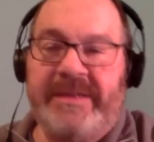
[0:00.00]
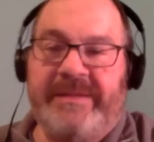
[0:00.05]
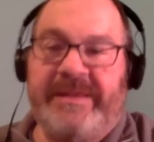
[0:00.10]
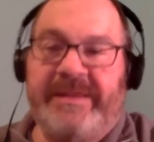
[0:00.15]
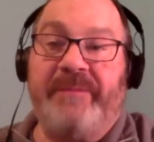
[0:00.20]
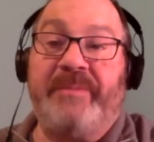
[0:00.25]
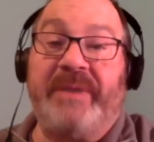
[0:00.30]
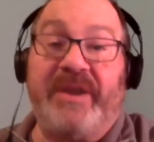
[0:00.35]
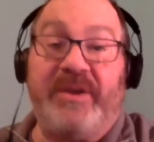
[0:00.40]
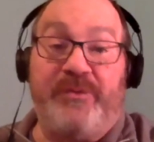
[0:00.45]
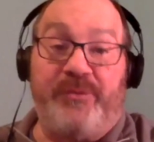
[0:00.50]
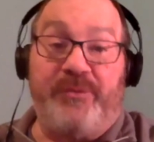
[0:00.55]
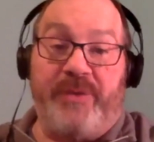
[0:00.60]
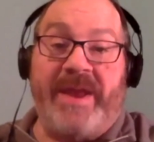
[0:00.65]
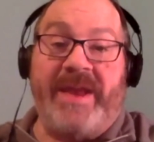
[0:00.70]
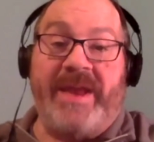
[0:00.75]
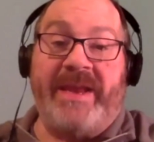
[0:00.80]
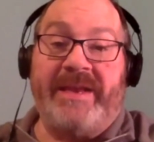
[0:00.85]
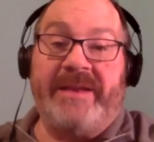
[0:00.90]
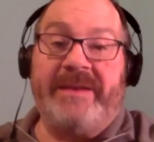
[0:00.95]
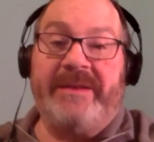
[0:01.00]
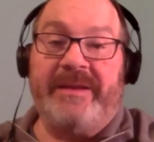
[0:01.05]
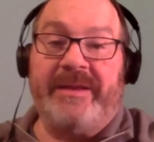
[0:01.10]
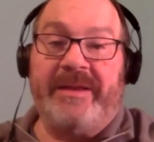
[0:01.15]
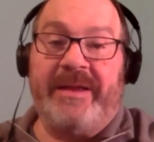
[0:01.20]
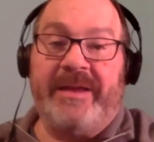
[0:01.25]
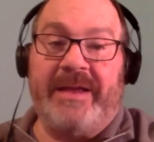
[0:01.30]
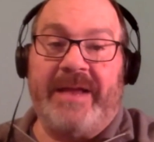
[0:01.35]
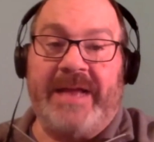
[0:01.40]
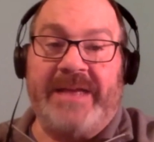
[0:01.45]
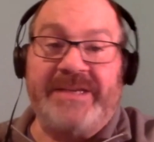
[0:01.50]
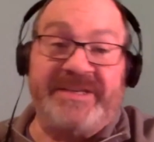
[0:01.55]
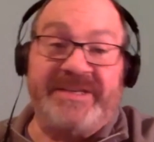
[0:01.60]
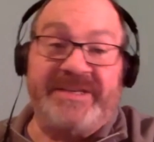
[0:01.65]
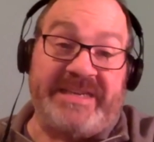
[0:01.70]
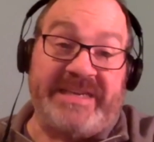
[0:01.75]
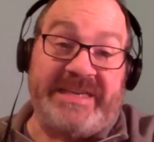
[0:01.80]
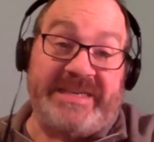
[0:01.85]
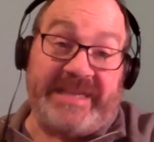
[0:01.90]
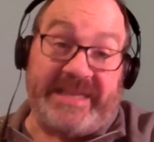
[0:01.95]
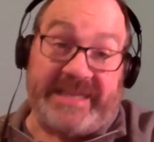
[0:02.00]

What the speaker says: That'd be great. I just need